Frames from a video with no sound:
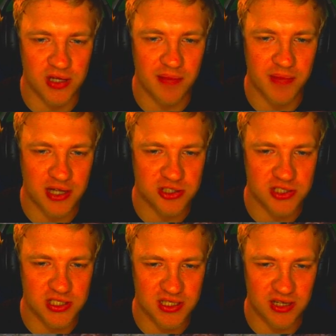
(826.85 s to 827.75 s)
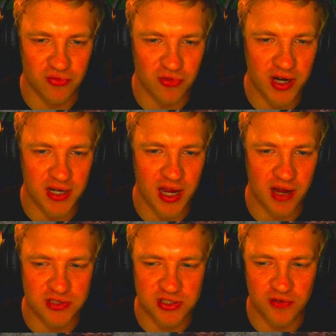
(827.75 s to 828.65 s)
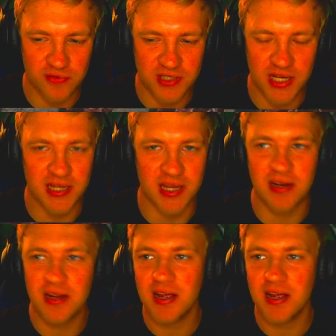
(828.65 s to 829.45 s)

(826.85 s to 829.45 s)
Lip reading: I'm actually seeing it right now just overtake it,